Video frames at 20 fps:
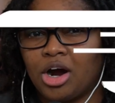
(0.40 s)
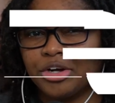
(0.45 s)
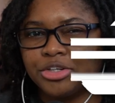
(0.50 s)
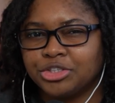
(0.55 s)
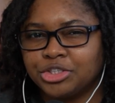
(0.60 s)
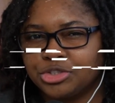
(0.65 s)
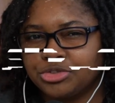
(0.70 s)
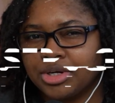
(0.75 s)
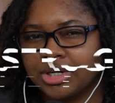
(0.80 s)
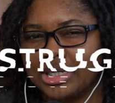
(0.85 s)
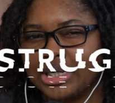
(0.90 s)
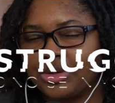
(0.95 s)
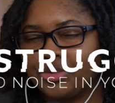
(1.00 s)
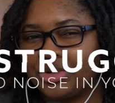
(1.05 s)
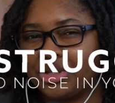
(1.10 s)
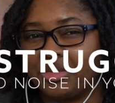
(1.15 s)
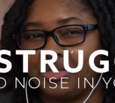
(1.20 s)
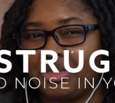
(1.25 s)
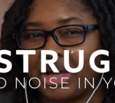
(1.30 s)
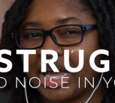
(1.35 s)
Are you struggling
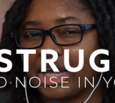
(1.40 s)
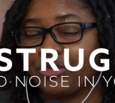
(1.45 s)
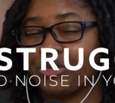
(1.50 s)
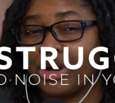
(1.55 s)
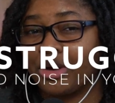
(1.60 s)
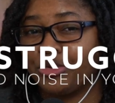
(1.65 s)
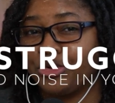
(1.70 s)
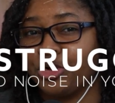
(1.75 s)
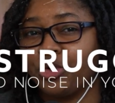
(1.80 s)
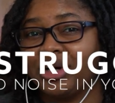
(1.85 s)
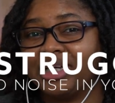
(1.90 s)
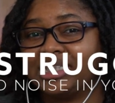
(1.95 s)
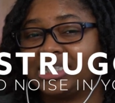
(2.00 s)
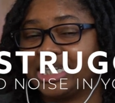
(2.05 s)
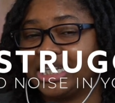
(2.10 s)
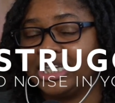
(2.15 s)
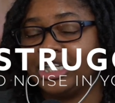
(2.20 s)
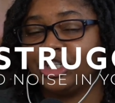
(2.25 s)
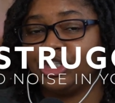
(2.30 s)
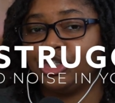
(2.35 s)
with background
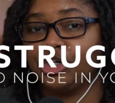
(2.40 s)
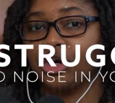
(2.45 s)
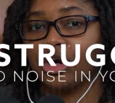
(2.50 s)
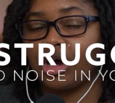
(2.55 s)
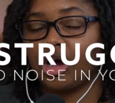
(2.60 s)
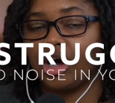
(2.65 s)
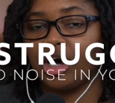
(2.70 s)
noise in your